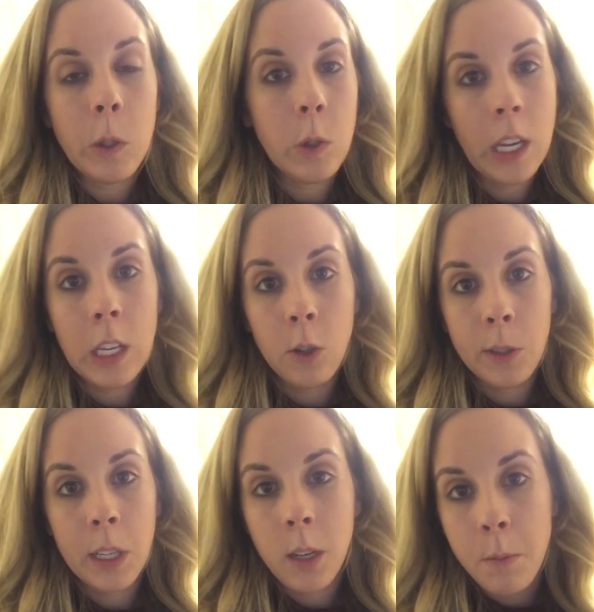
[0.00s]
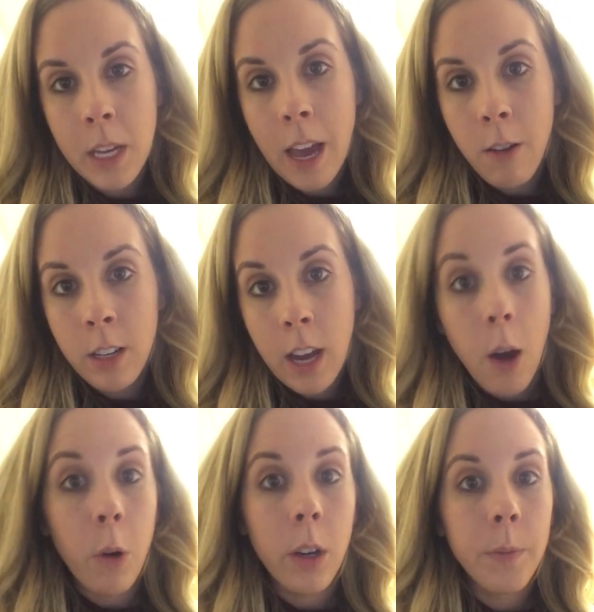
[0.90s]
you think you're only going to be out an
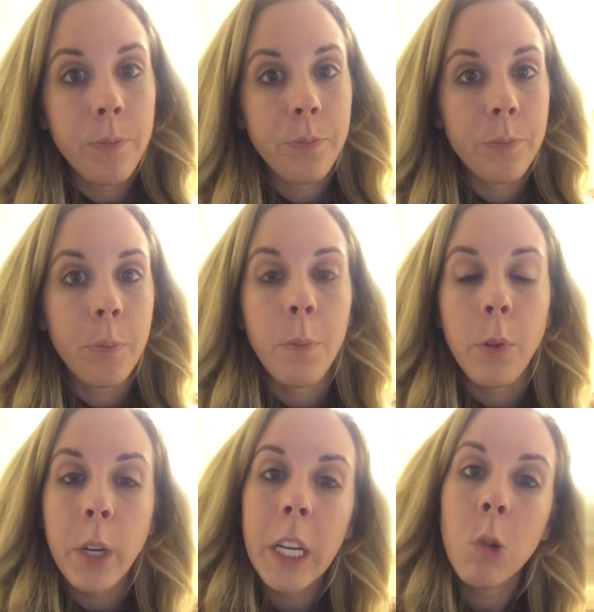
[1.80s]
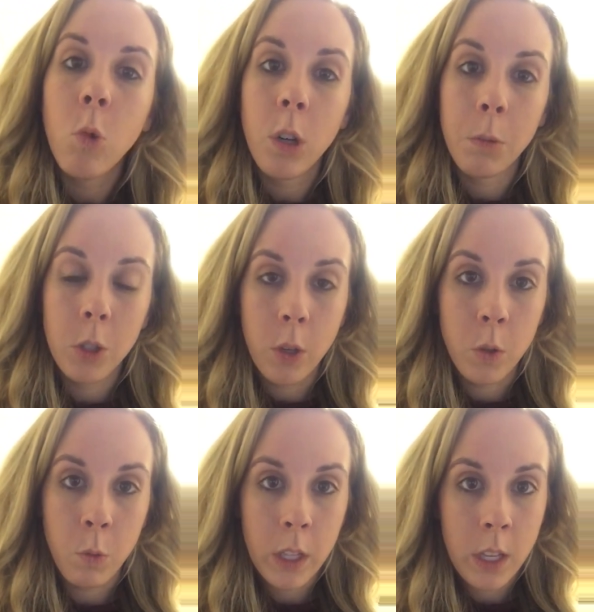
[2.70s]
hour. Bring warm
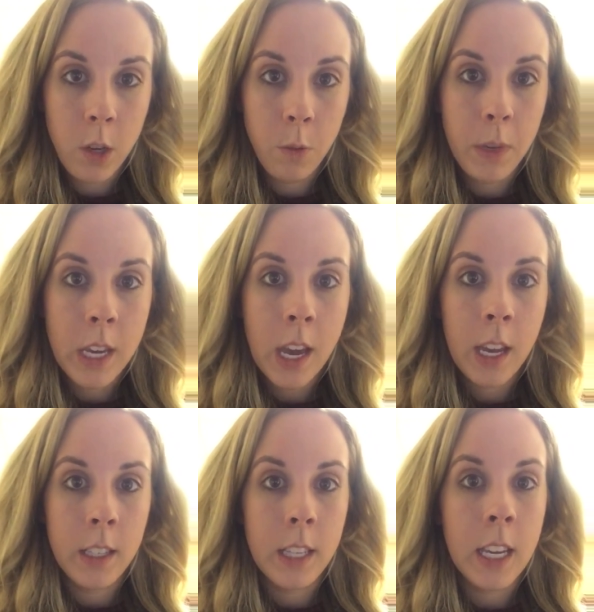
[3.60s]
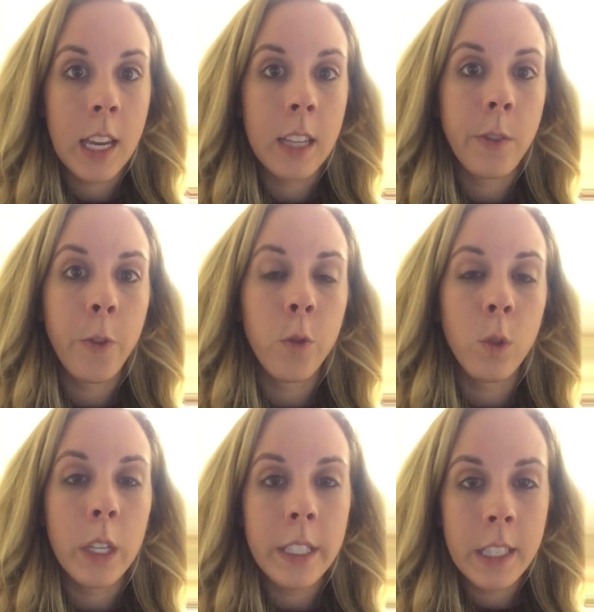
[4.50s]
clothes with you, because it gets
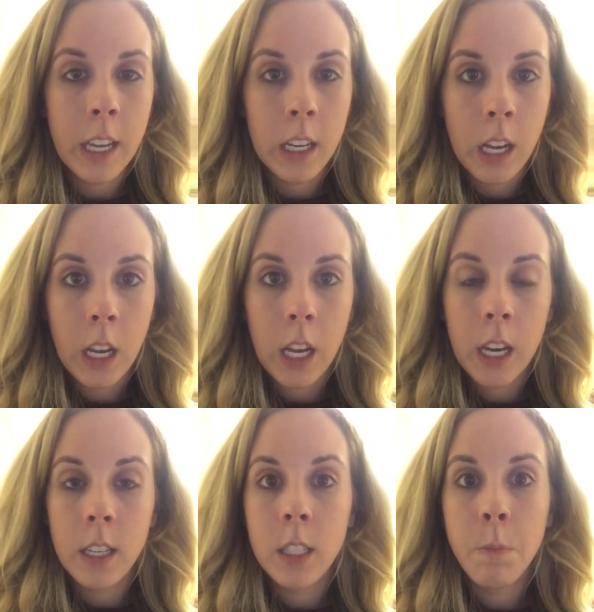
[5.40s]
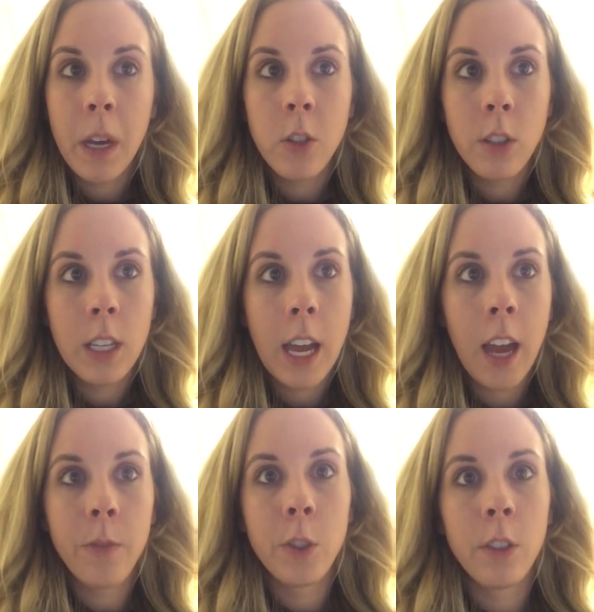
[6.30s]
freezing at night, and especially
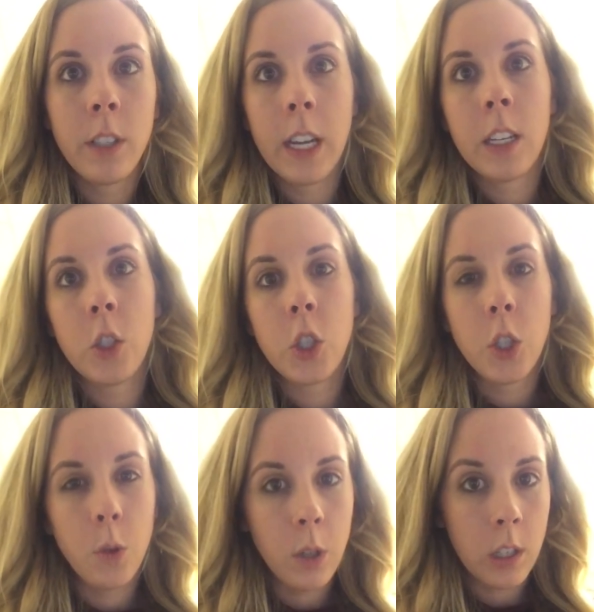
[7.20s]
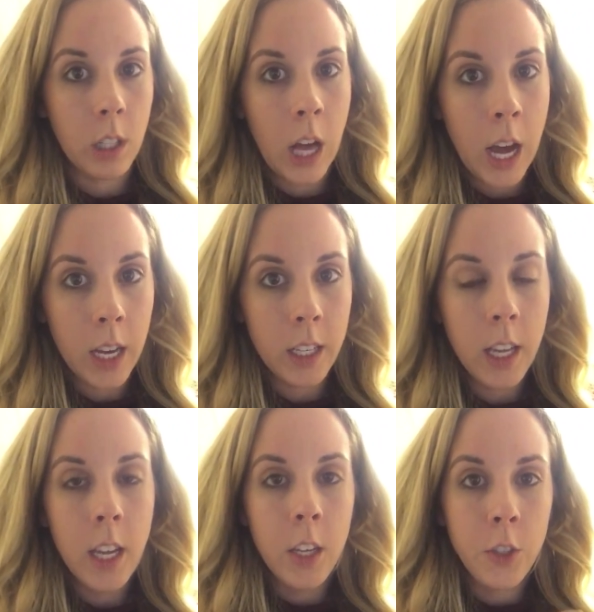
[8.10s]
after like 2 o'clock,
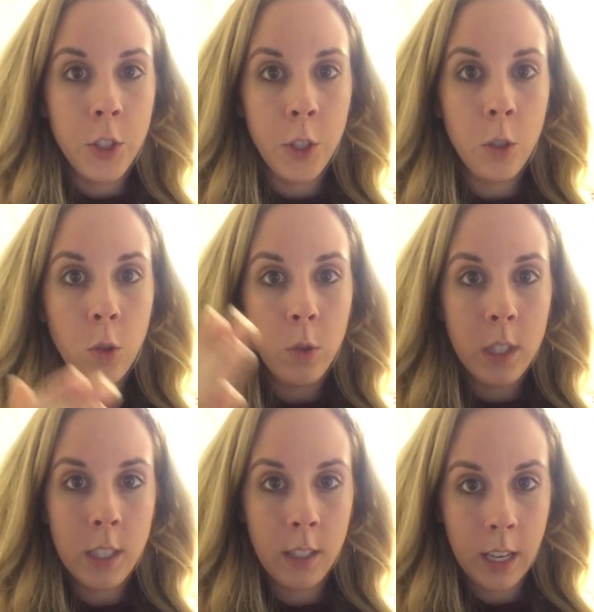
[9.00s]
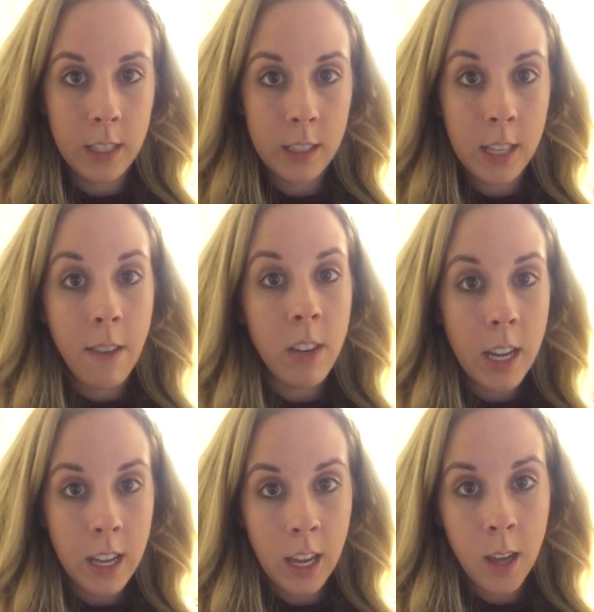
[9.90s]
2 to like
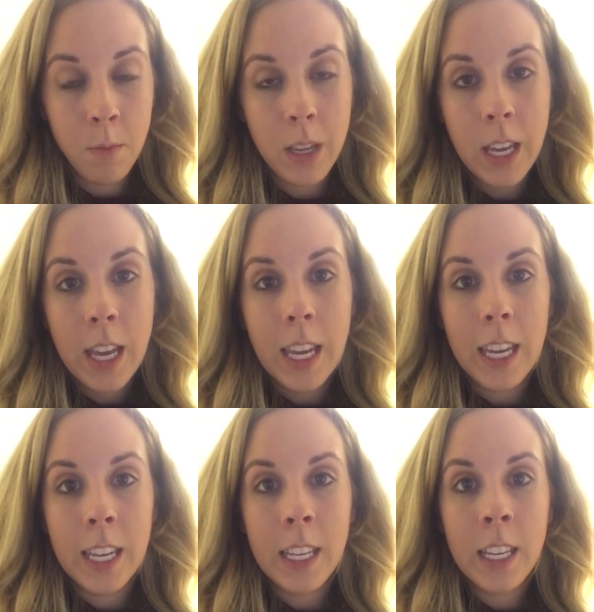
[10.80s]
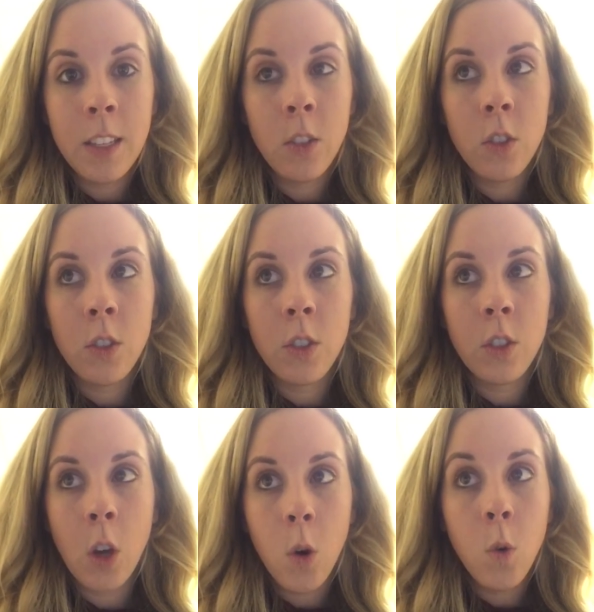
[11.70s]
7 a.m., it is
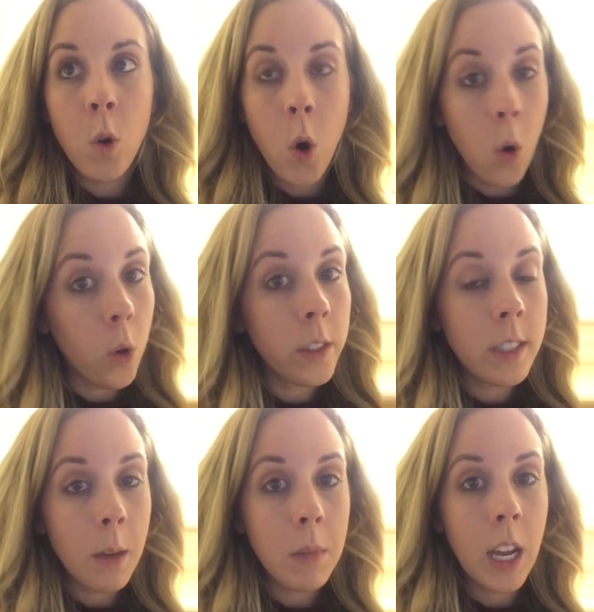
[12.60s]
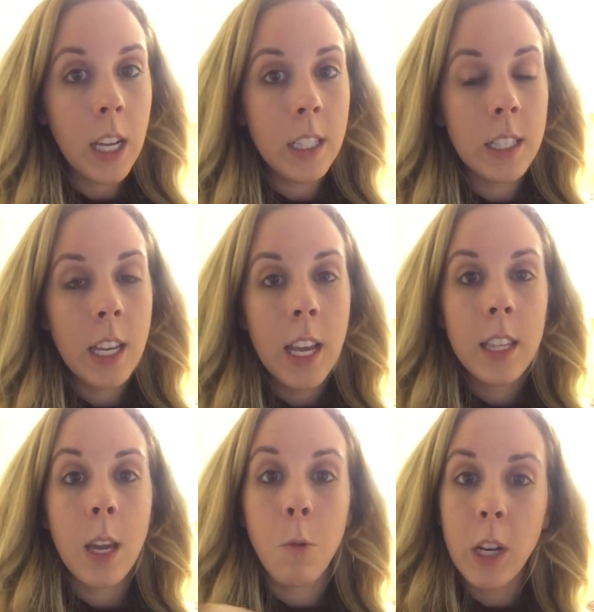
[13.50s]
so cold some nights
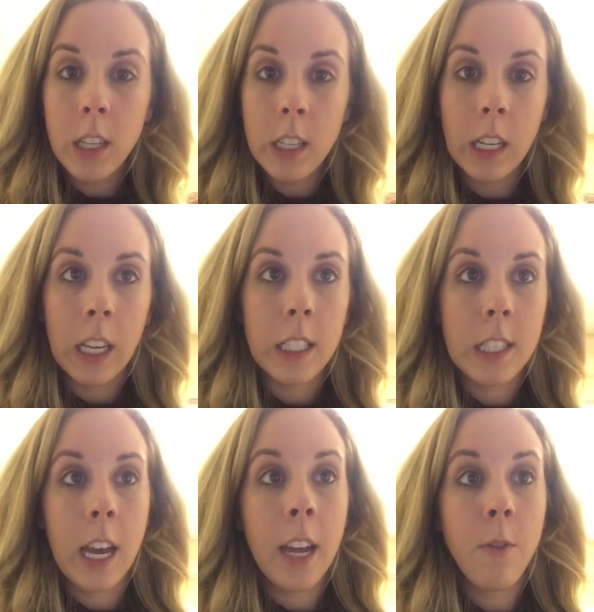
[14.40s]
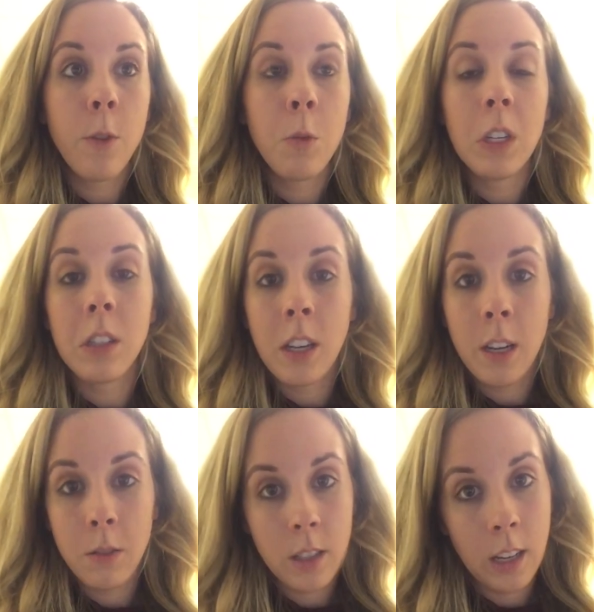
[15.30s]
that one of the nights I for real
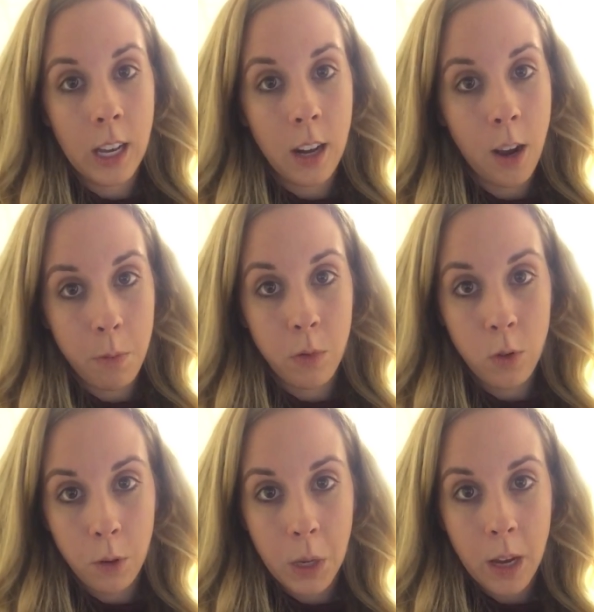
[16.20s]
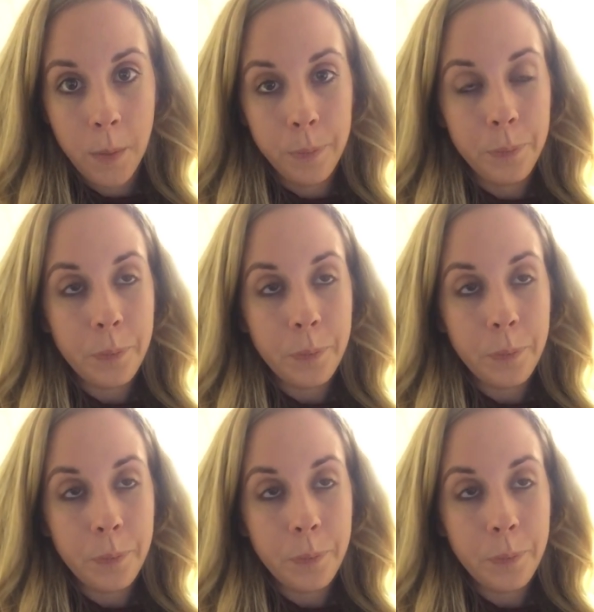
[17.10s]
thought I was going to get hypothermia.